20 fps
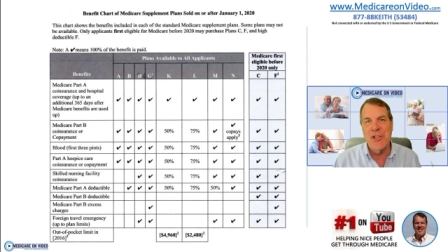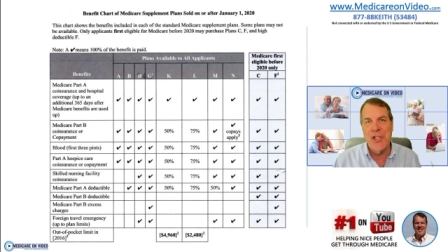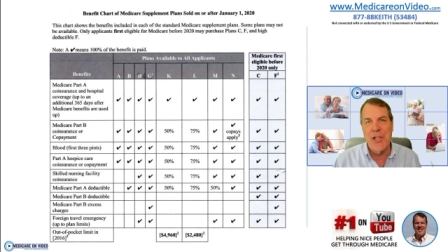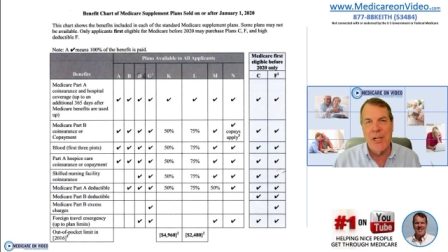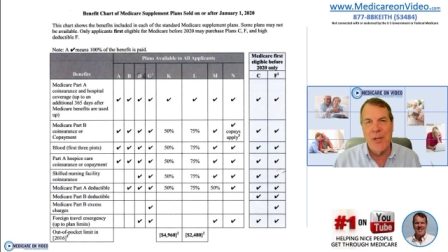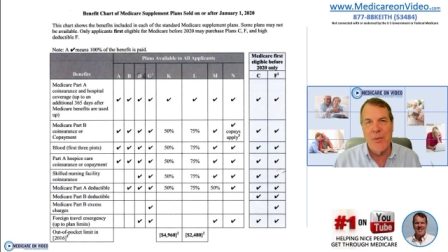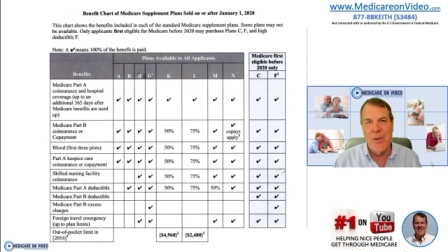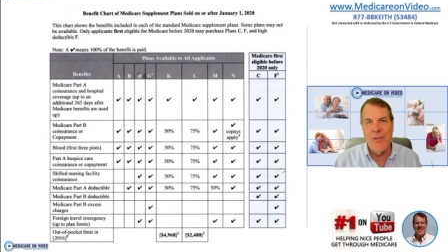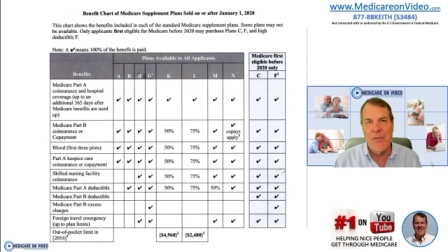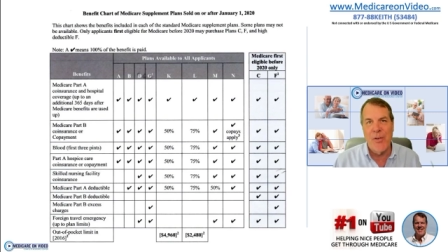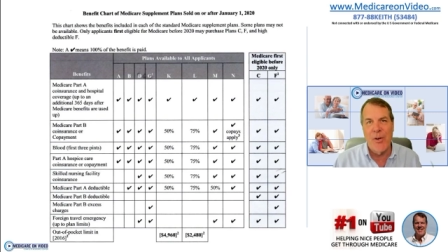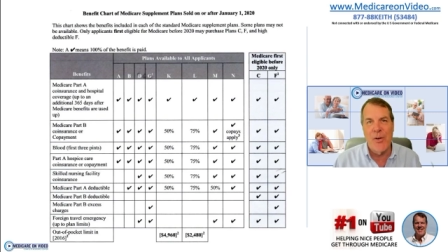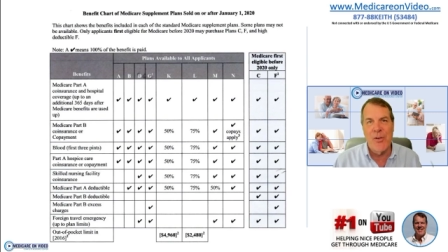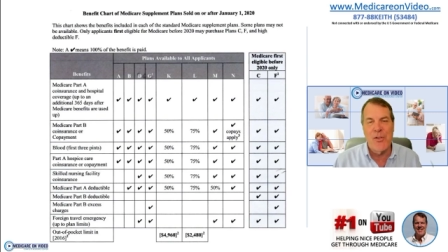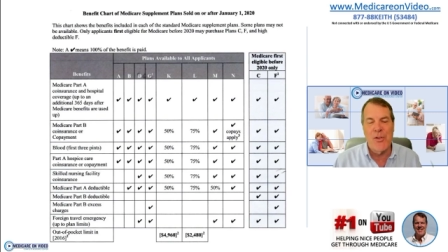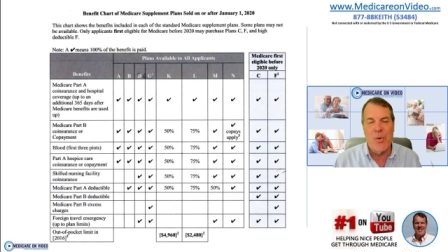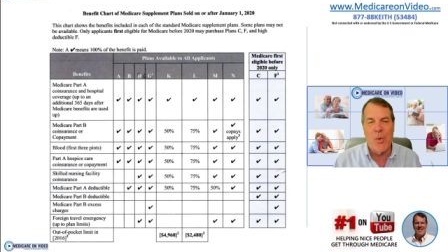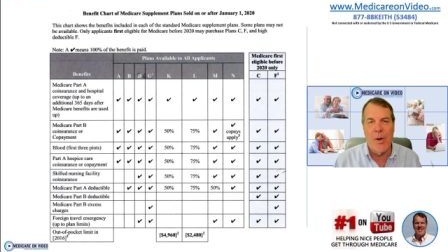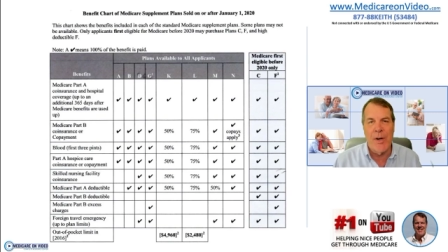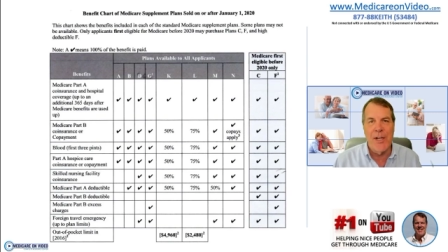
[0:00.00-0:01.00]
January 1st,
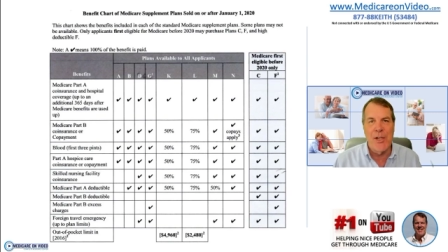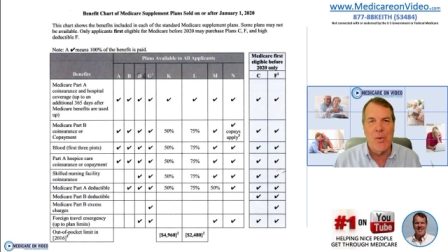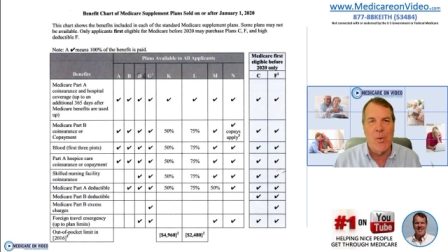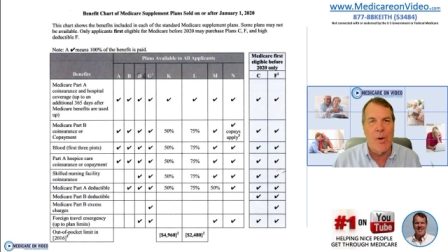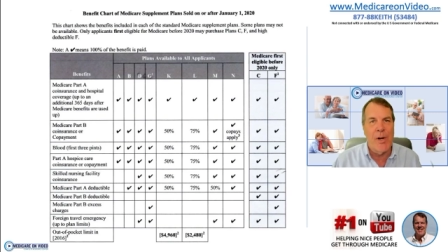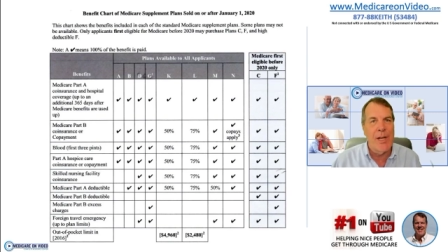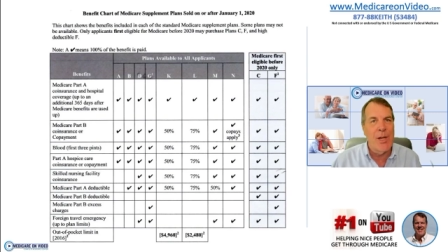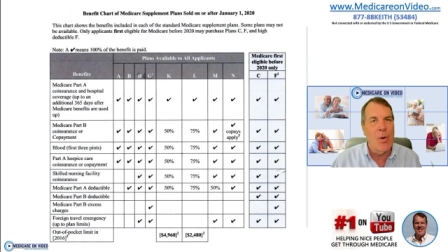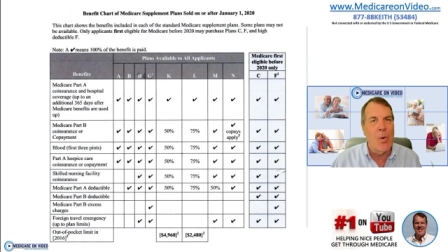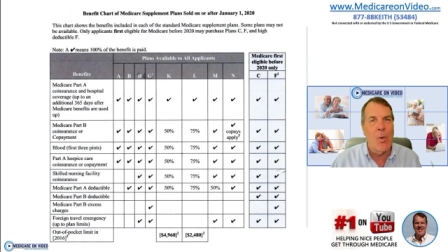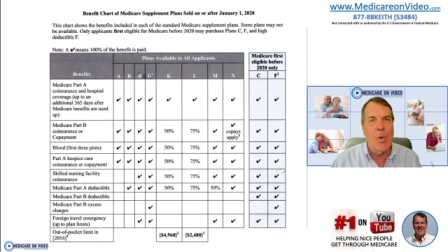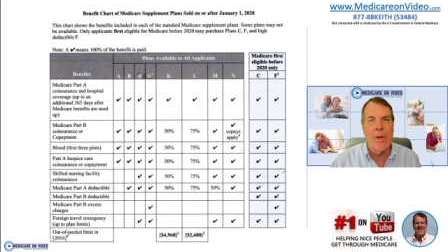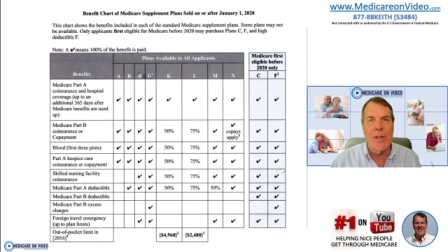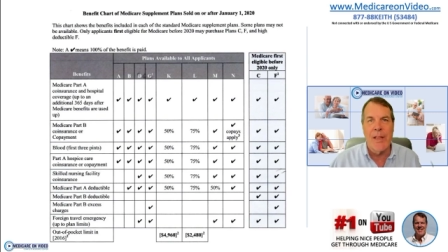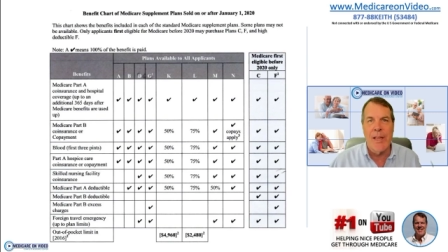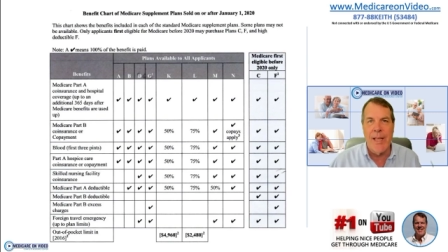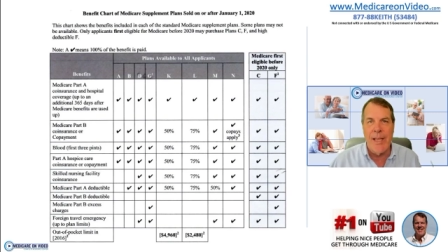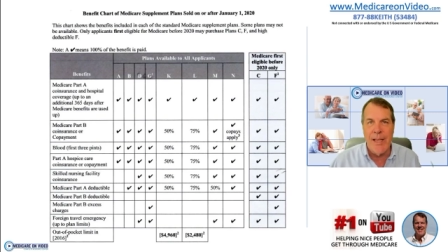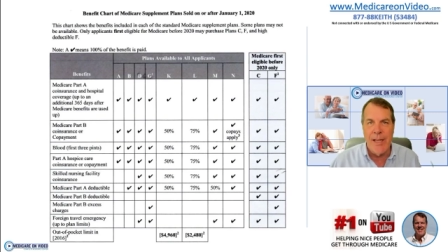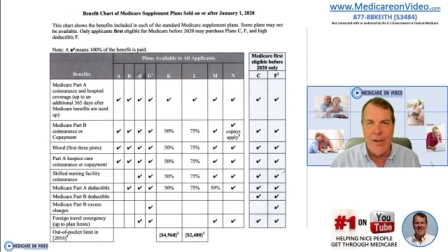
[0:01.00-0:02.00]
2020 or
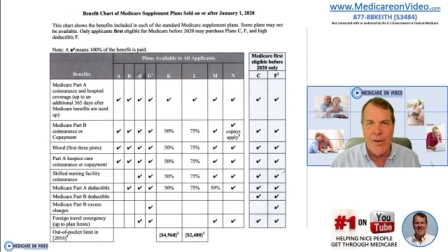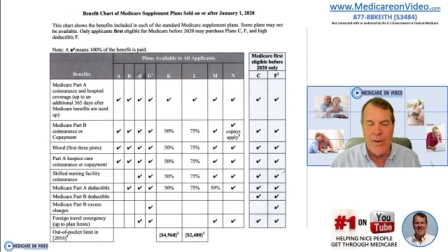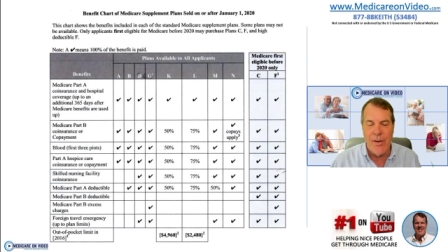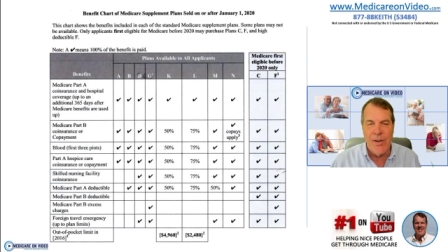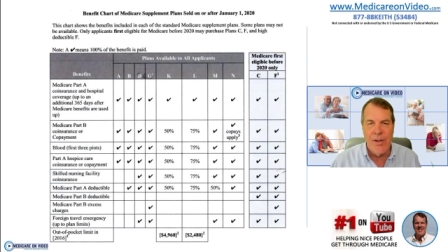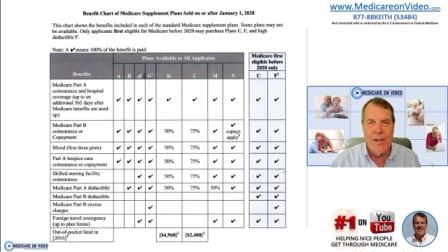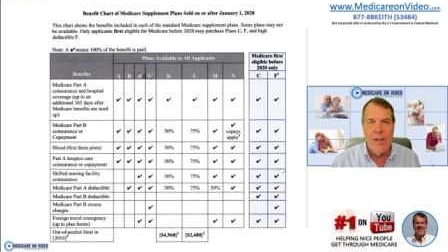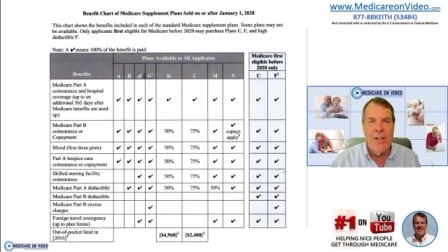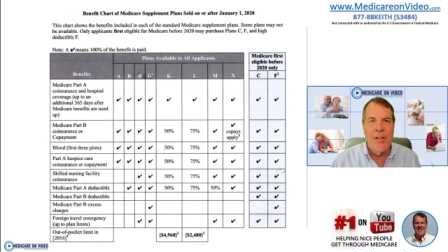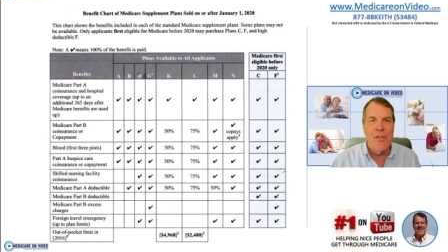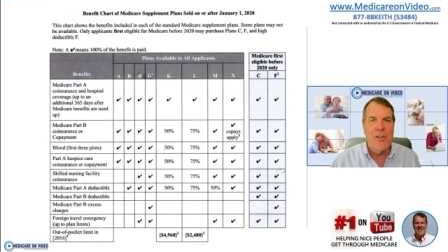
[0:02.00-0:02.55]
later,